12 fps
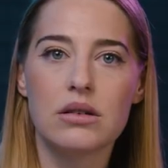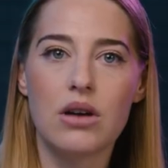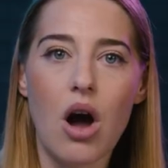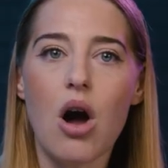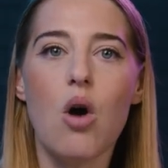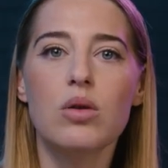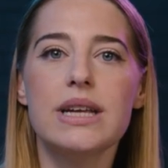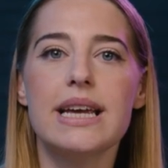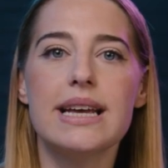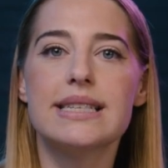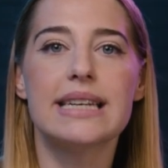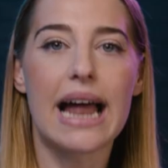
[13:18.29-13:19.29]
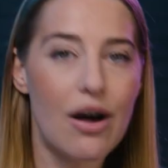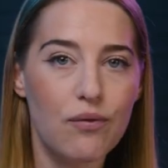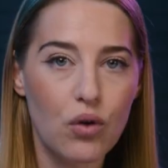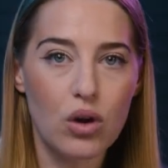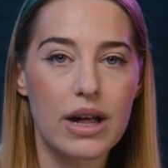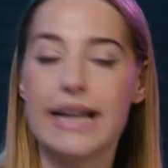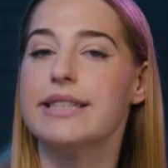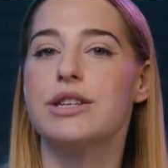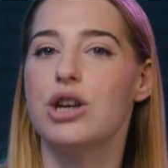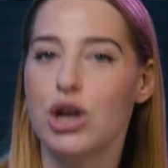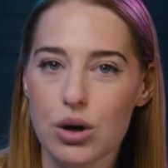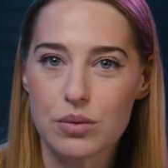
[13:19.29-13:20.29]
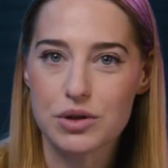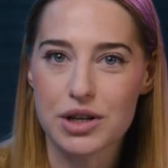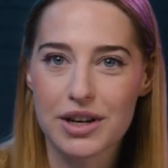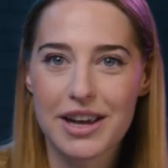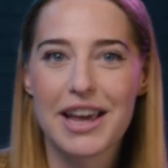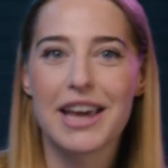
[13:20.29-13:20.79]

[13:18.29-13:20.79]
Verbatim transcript: Not only is it helpful, it's cute.